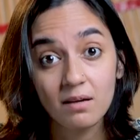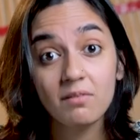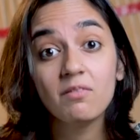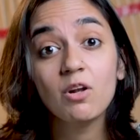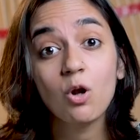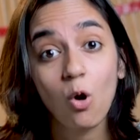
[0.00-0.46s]

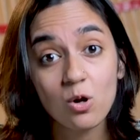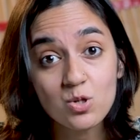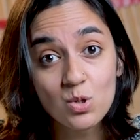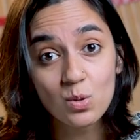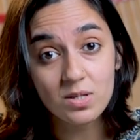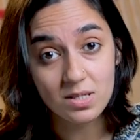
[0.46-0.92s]
We will
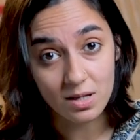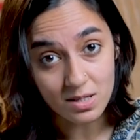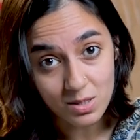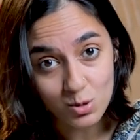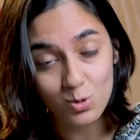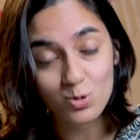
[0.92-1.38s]
also
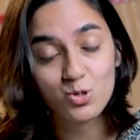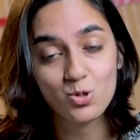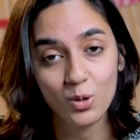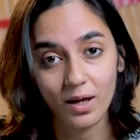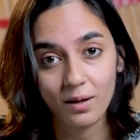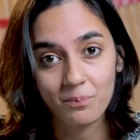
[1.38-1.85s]
discuss those
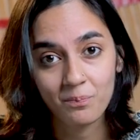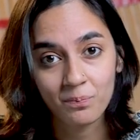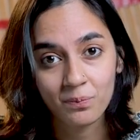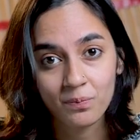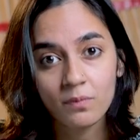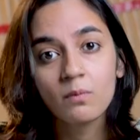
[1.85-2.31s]
today.
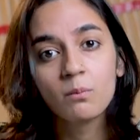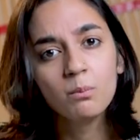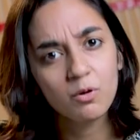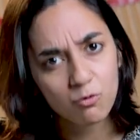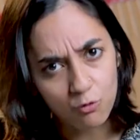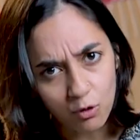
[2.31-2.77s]

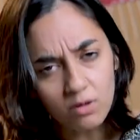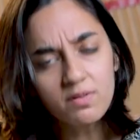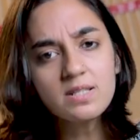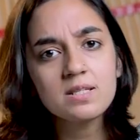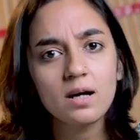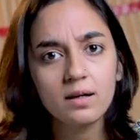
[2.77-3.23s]
Before
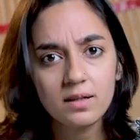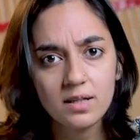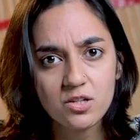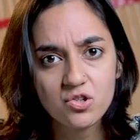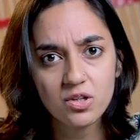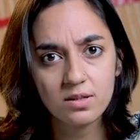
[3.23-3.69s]
we start
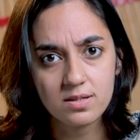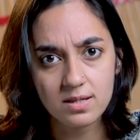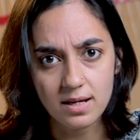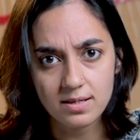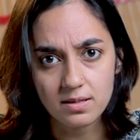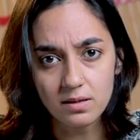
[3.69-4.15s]
teaching this
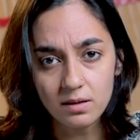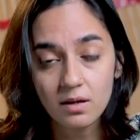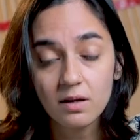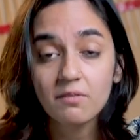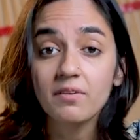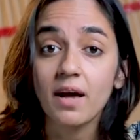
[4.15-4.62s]
lesson,
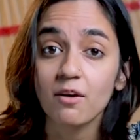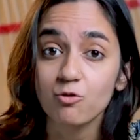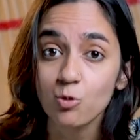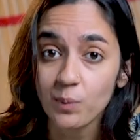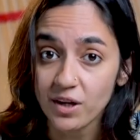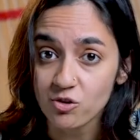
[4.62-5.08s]
we have
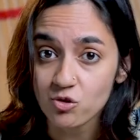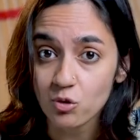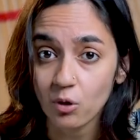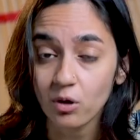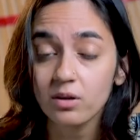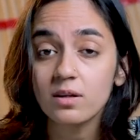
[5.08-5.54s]
to make
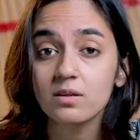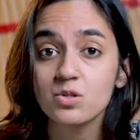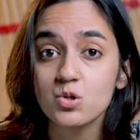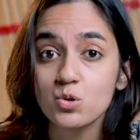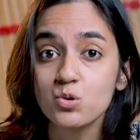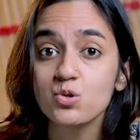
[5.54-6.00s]
sure that the
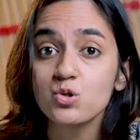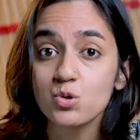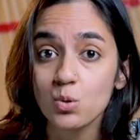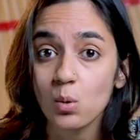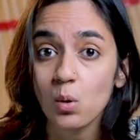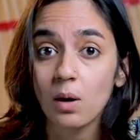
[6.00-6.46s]
students
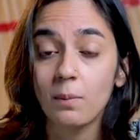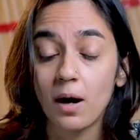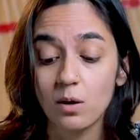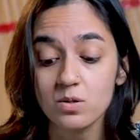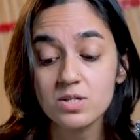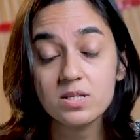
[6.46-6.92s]
know
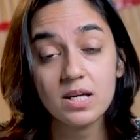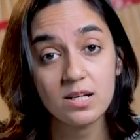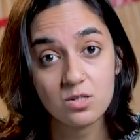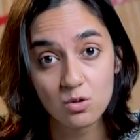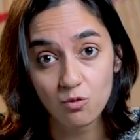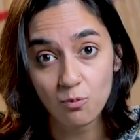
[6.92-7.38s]
about
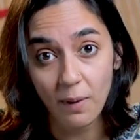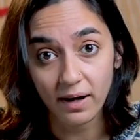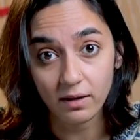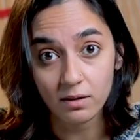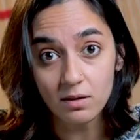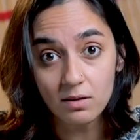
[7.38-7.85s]
states of
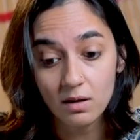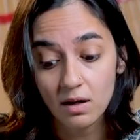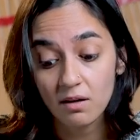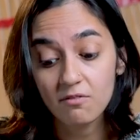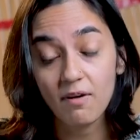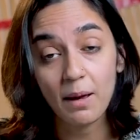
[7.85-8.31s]
matter,
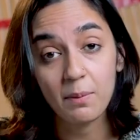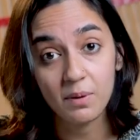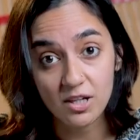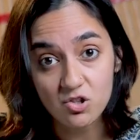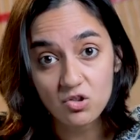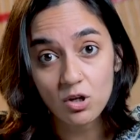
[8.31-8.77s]

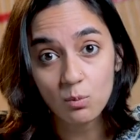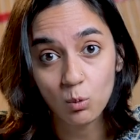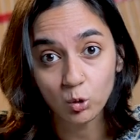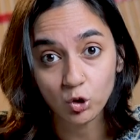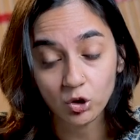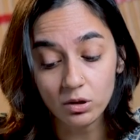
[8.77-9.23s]
vibrational
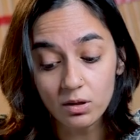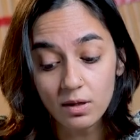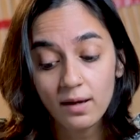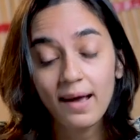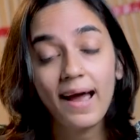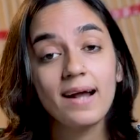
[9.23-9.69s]
motion,
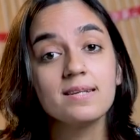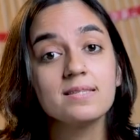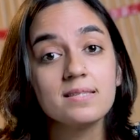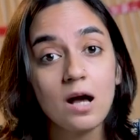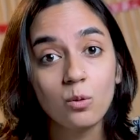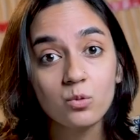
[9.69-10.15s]
and
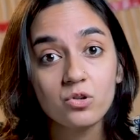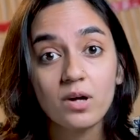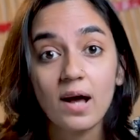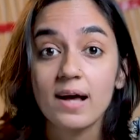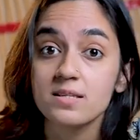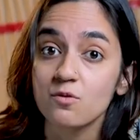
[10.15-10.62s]
sound
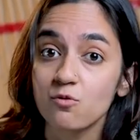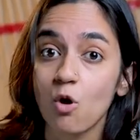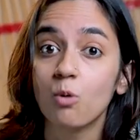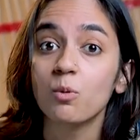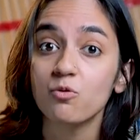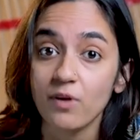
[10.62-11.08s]
as a
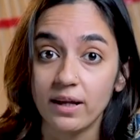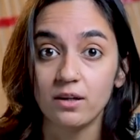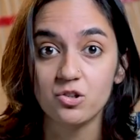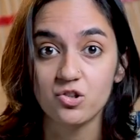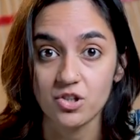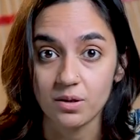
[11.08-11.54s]
form of
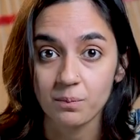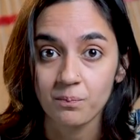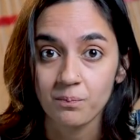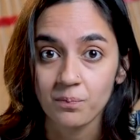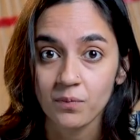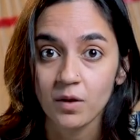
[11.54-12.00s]
energy.
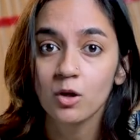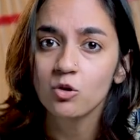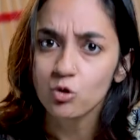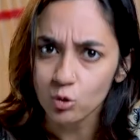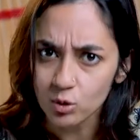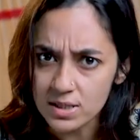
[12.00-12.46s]

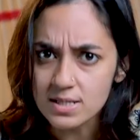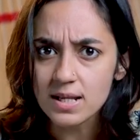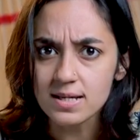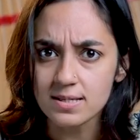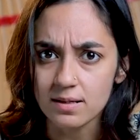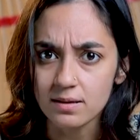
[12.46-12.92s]
Through this
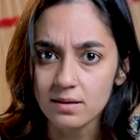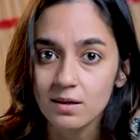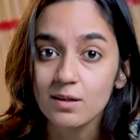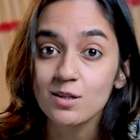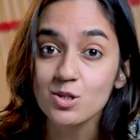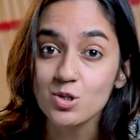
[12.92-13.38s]
lesson,
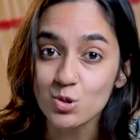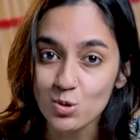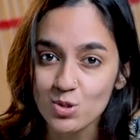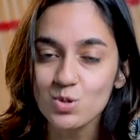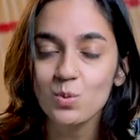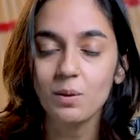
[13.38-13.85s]
the
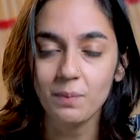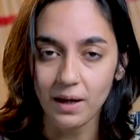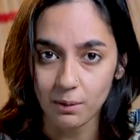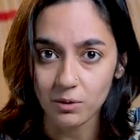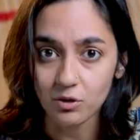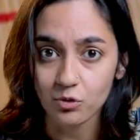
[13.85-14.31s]
students will
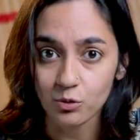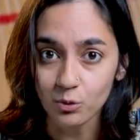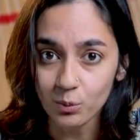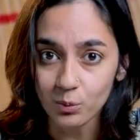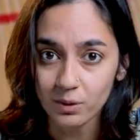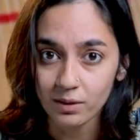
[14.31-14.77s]
be able
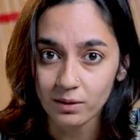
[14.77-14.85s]
to